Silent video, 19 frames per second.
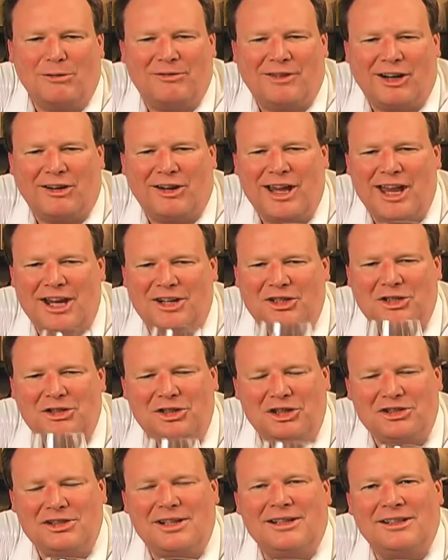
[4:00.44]
variation,
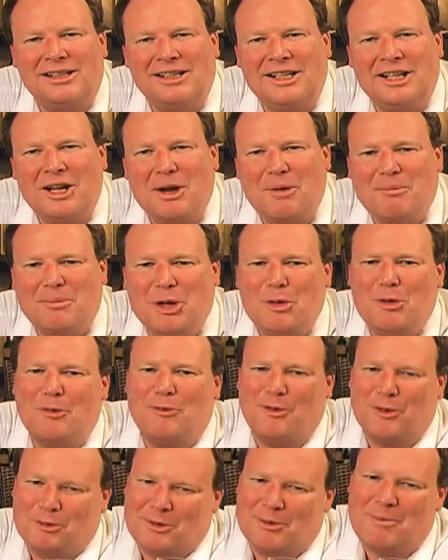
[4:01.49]
just a
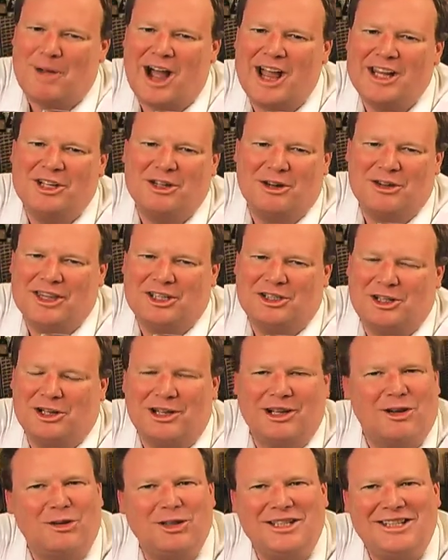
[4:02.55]
beautiful reminder that you
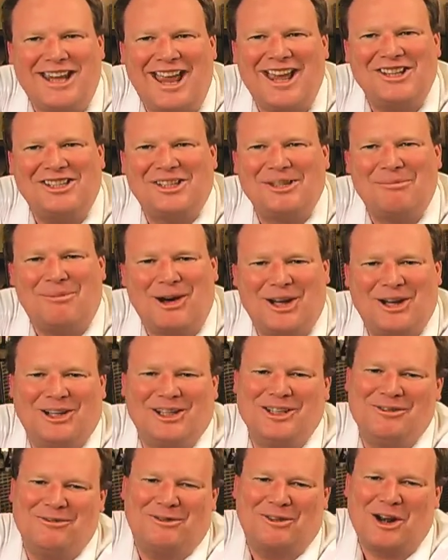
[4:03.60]
can only taste the bottle
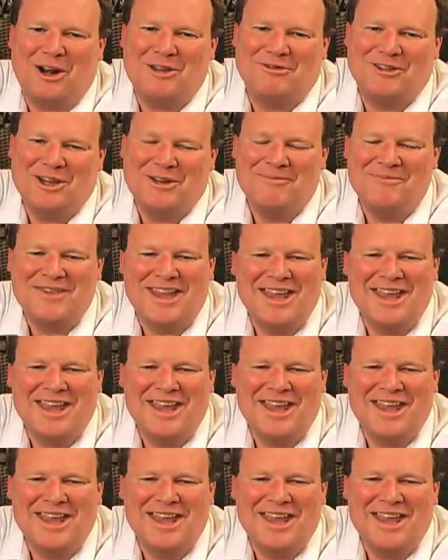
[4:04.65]
in front of you.